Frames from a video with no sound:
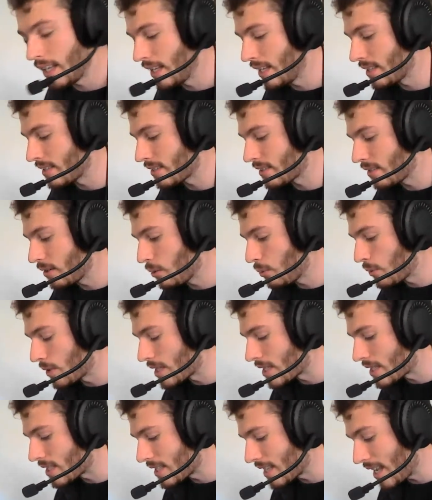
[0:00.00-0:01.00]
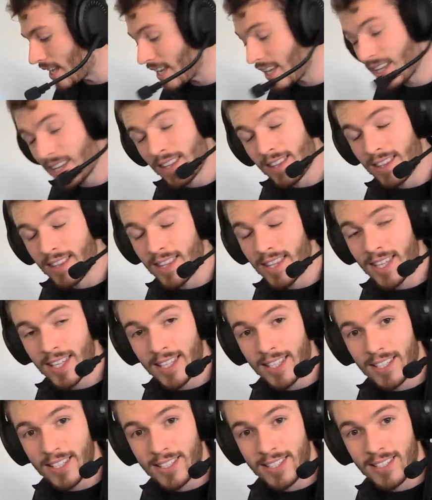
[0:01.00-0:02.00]
is that we say
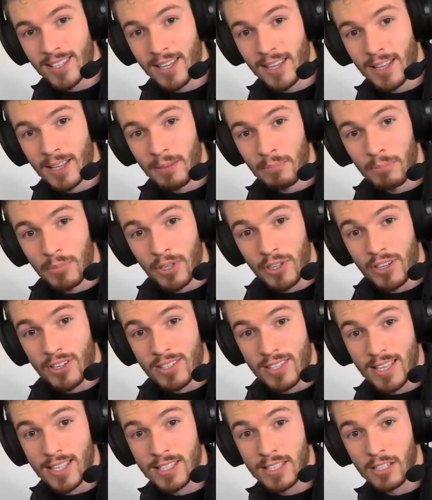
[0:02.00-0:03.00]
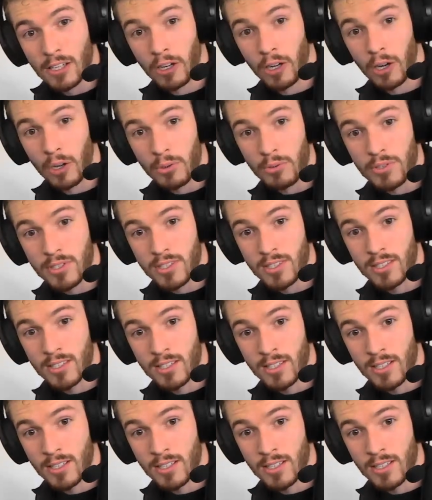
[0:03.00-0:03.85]
these because it's close.